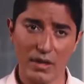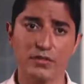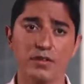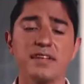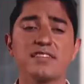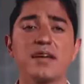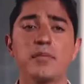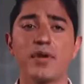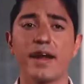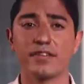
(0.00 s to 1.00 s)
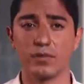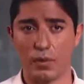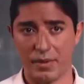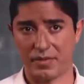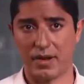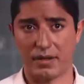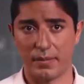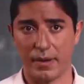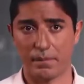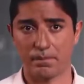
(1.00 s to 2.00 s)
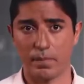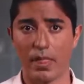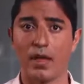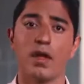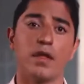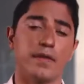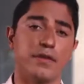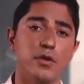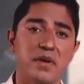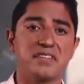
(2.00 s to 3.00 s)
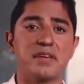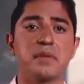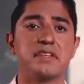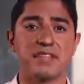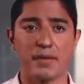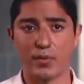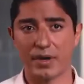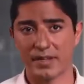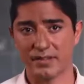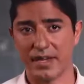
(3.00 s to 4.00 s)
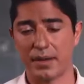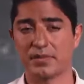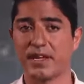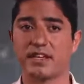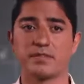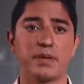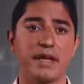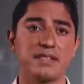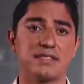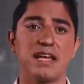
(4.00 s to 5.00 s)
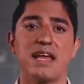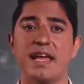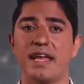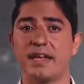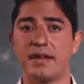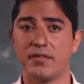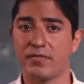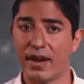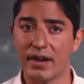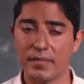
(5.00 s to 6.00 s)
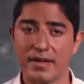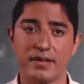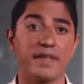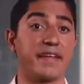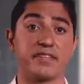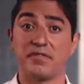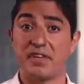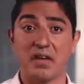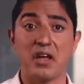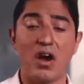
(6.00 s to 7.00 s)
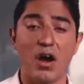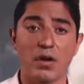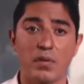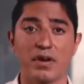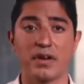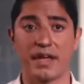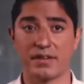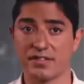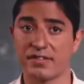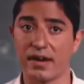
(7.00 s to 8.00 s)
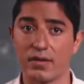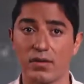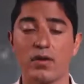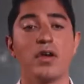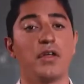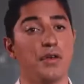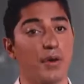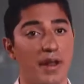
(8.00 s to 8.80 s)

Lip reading: So let's summarize what we've talked about. The USMLE Step 1 exam takes place in an environment that's very awkward and sterile, known